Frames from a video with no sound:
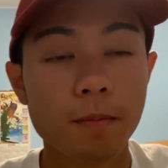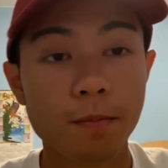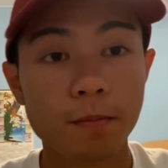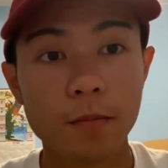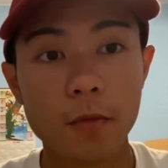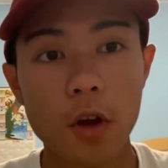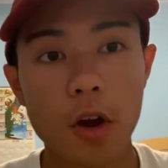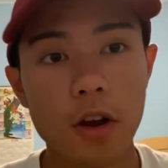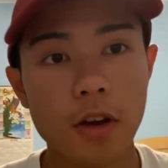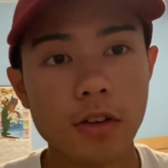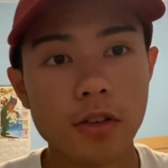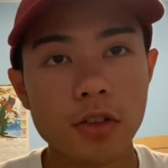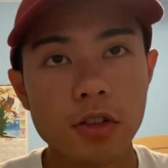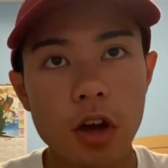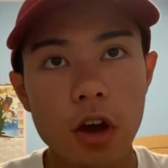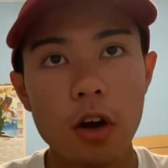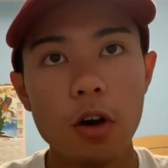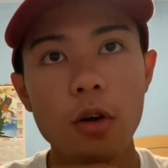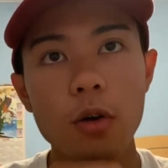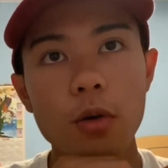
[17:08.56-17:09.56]
All right,
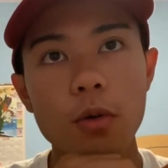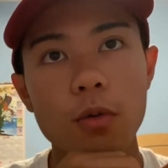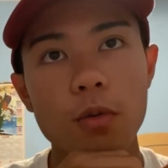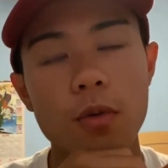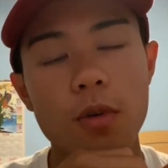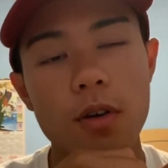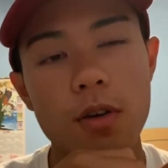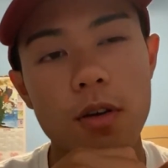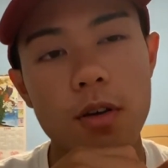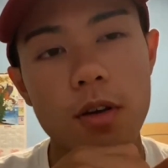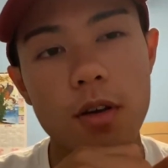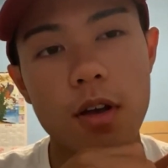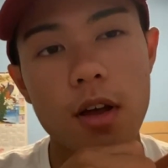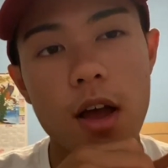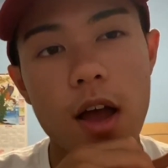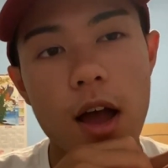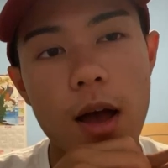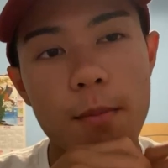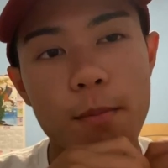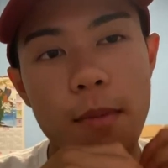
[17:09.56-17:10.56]
so
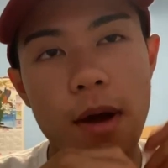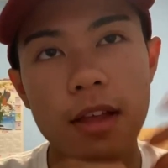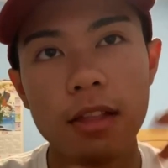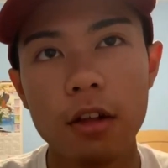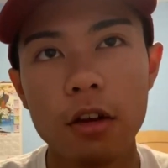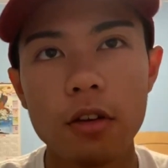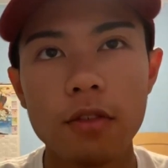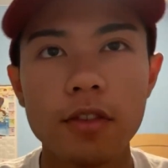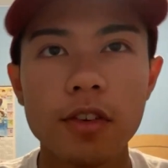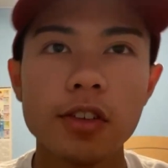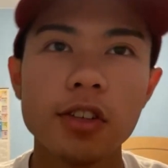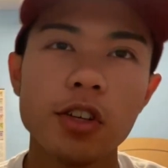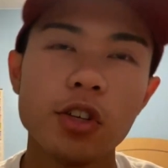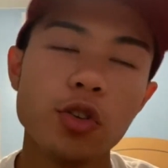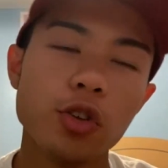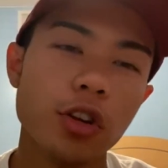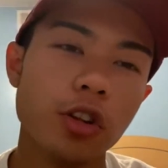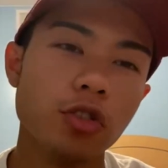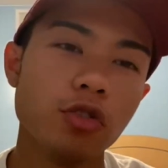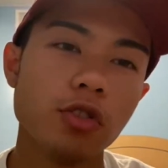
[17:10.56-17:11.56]
my letter of
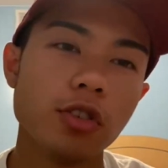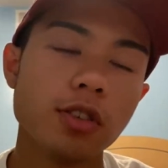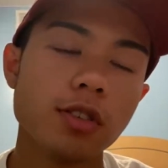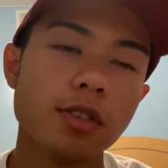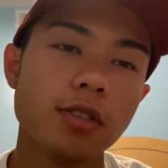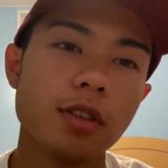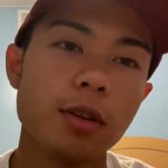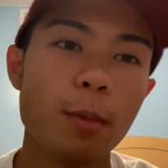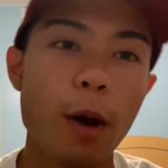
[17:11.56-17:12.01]
continued interest,